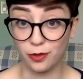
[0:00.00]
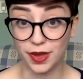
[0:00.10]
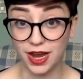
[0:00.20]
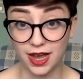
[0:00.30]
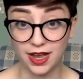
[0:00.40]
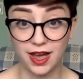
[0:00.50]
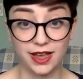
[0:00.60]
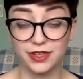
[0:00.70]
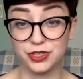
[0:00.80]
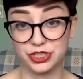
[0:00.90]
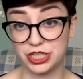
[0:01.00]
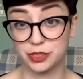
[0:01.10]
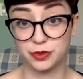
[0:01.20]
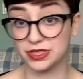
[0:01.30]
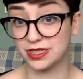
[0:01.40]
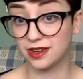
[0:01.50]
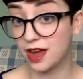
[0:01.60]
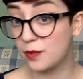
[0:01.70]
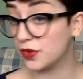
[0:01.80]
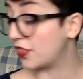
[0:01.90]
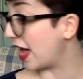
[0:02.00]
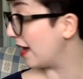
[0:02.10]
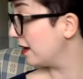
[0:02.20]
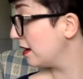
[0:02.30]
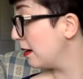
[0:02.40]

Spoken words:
My Haya interchangeables didn't come with that.